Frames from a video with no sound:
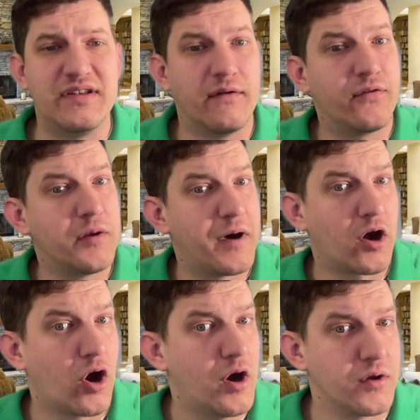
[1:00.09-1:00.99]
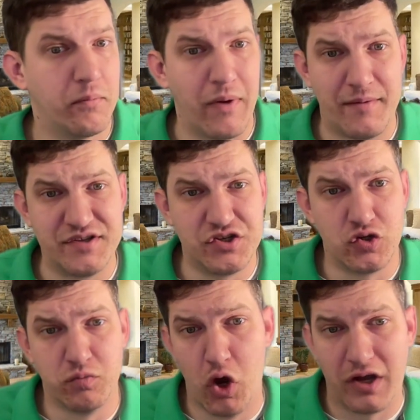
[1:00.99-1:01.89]
a friend about our other Bama
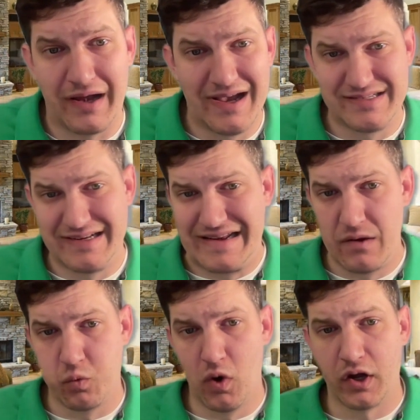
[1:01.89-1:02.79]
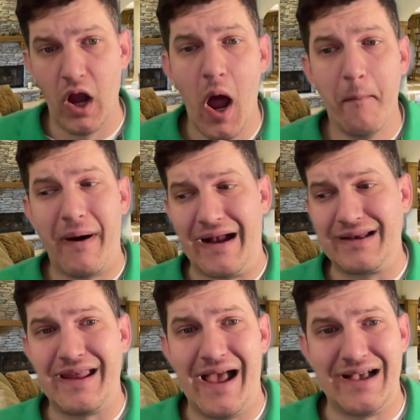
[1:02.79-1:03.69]
Central Broadcasting Network
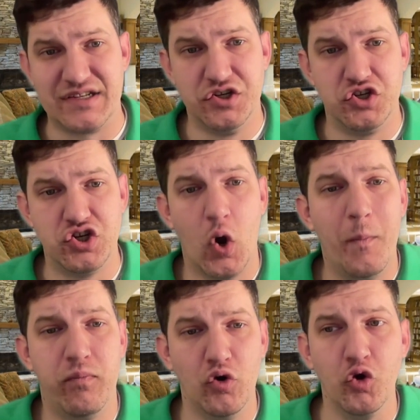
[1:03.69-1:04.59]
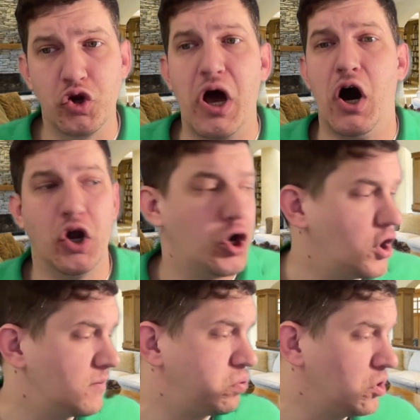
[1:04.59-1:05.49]
podcast and show, Blue Collar
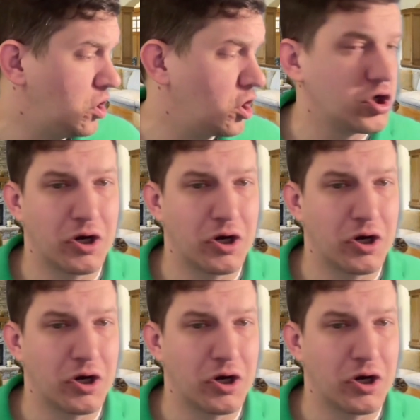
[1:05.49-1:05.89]
Unplugged.